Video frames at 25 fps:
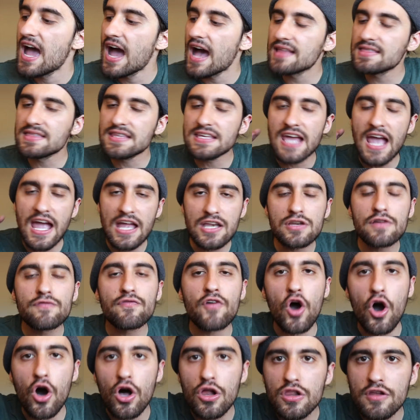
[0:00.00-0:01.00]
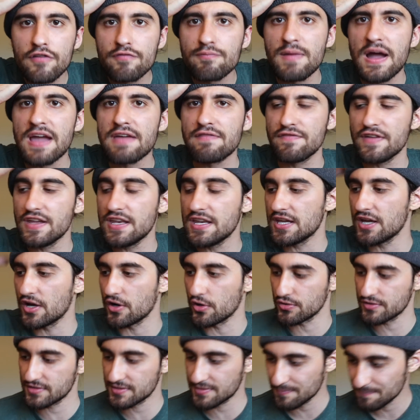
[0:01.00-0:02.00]
At the end of all of my
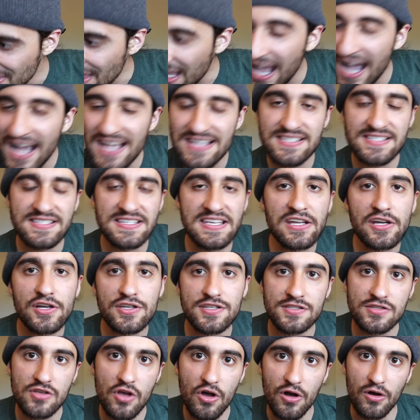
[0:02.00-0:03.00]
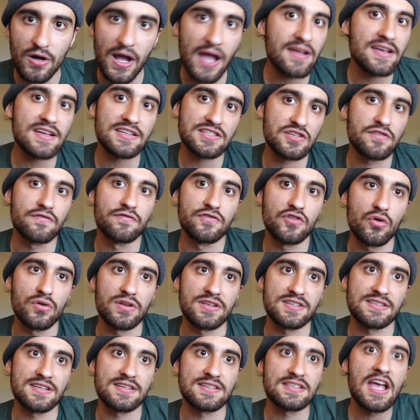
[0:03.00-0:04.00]
videos, I sing a song, I guess you've
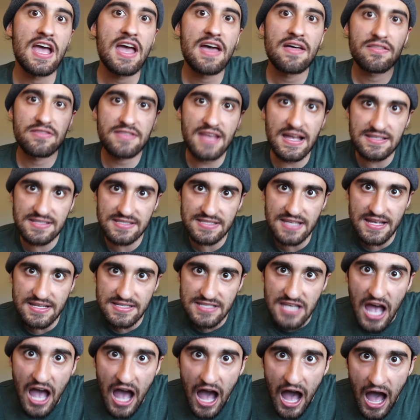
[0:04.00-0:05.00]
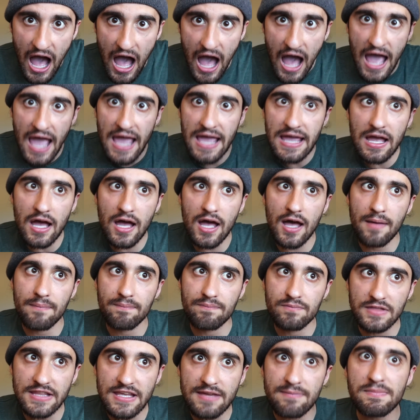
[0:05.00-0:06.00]
noticed this, that says,
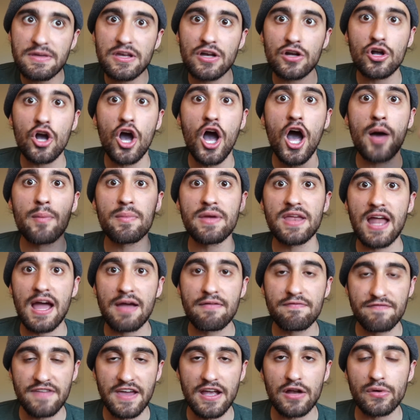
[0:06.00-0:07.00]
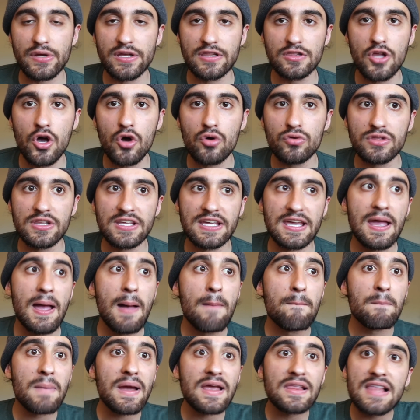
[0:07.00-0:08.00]
leave me a comment, I'm very lonely.
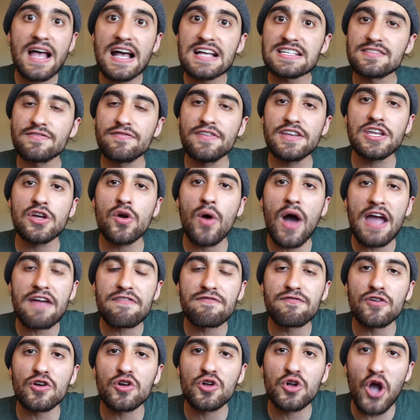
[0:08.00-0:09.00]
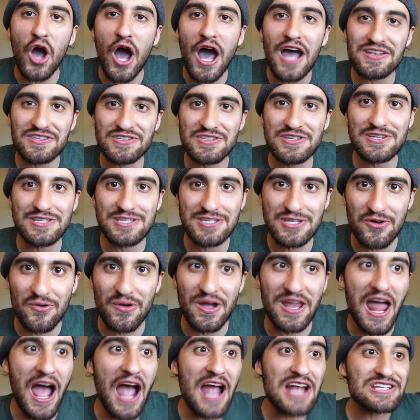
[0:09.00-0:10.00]
My last video, I forgot to do
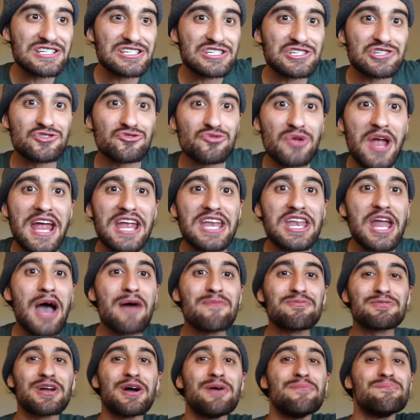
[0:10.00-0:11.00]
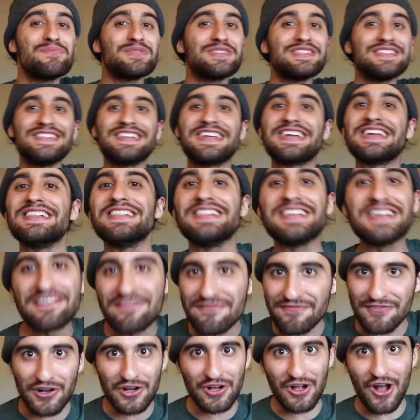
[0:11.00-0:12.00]
it. I straight up completely
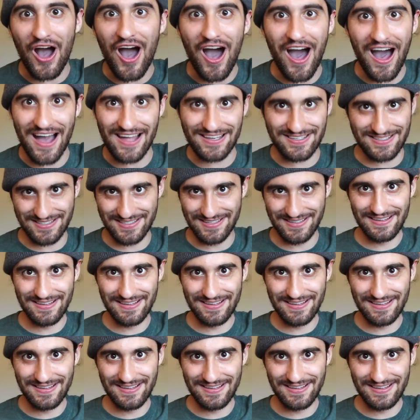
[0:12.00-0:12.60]
forgot.